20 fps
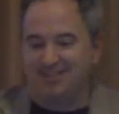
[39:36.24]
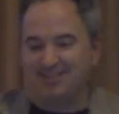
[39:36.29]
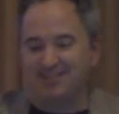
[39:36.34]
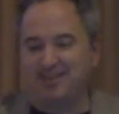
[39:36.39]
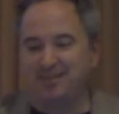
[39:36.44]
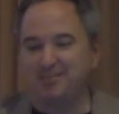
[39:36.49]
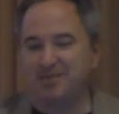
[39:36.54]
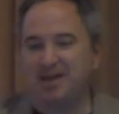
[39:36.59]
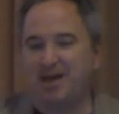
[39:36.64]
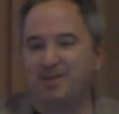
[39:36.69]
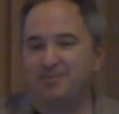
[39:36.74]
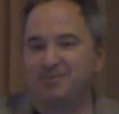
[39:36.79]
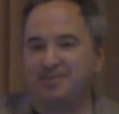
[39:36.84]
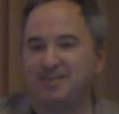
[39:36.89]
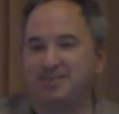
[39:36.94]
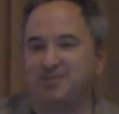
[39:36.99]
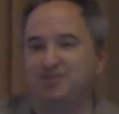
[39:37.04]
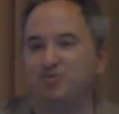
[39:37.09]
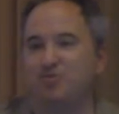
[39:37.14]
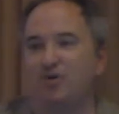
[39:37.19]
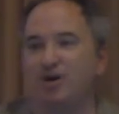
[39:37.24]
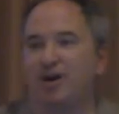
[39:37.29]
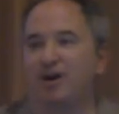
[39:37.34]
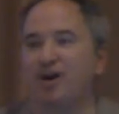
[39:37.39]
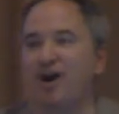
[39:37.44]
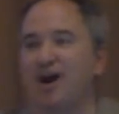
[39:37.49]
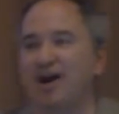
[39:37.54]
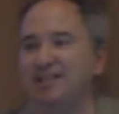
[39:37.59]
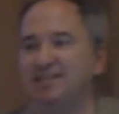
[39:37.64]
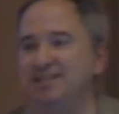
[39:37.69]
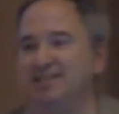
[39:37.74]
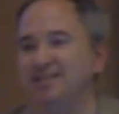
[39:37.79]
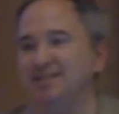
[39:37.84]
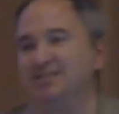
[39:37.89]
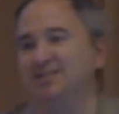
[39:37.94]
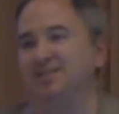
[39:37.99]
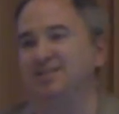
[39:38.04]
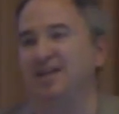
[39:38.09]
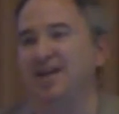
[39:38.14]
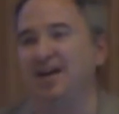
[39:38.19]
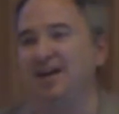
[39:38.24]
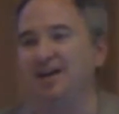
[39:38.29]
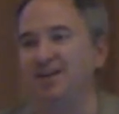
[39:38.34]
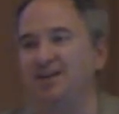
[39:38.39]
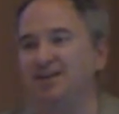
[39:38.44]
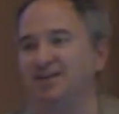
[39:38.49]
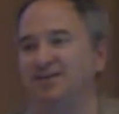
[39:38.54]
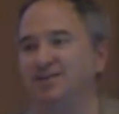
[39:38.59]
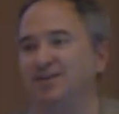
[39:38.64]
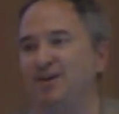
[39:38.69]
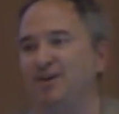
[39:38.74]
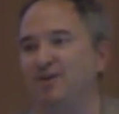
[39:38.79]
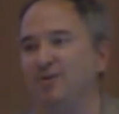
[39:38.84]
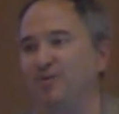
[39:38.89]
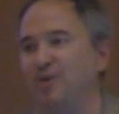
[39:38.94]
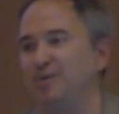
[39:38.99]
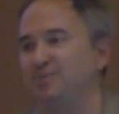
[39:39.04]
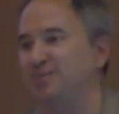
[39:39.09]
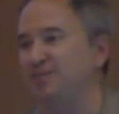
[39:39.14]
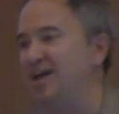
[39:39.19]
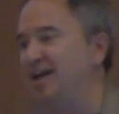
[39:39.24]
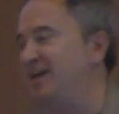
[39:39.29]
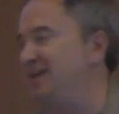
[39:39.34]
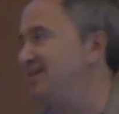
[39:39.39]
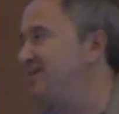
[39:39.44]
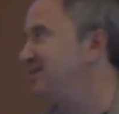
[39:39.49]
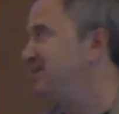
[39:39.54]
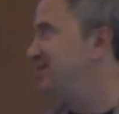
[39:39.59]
Sometimes this is what our content looks like on our website.